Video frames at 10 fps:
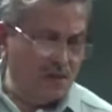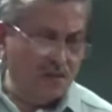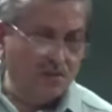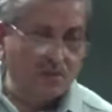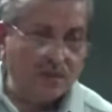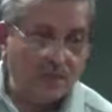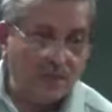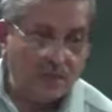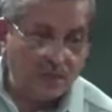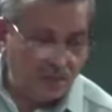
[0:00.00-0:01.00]
Which one?
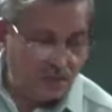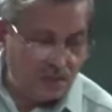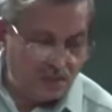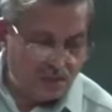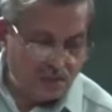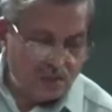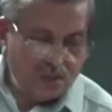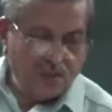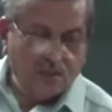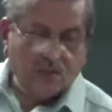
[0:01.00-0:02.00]

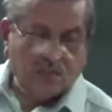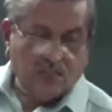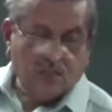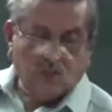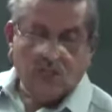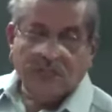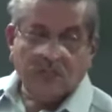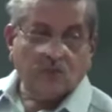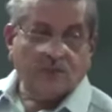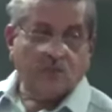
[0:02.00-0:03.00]
C. Chain
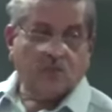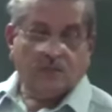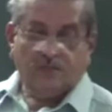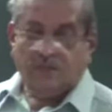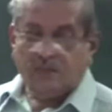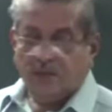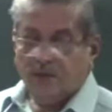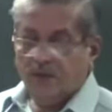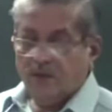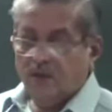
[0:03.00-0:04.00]
isomers.
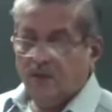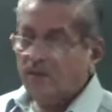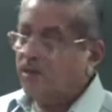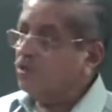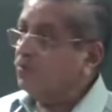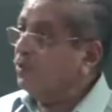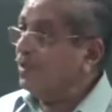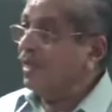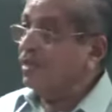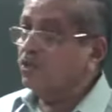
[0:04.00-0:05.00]
That is
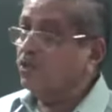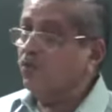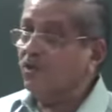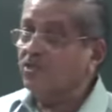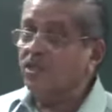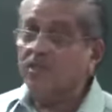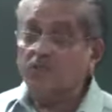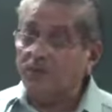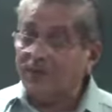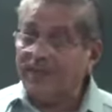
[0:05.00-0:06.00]
butane. C4H10 is
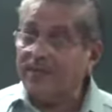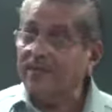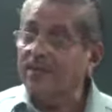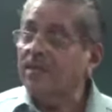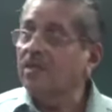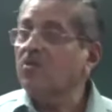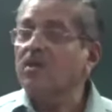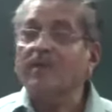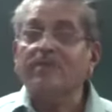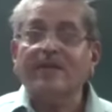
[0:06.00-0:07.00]
butane.
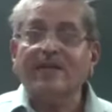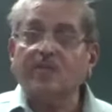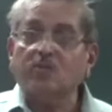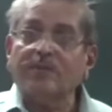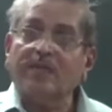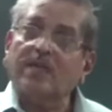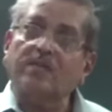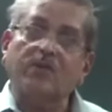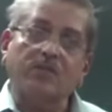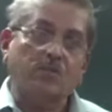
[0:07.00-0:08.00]
Normal butane and isobutane are the
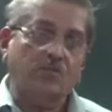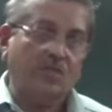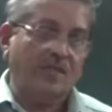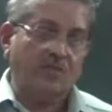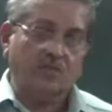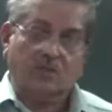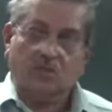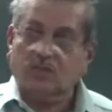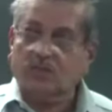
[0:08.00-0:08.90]
only two chain isomers.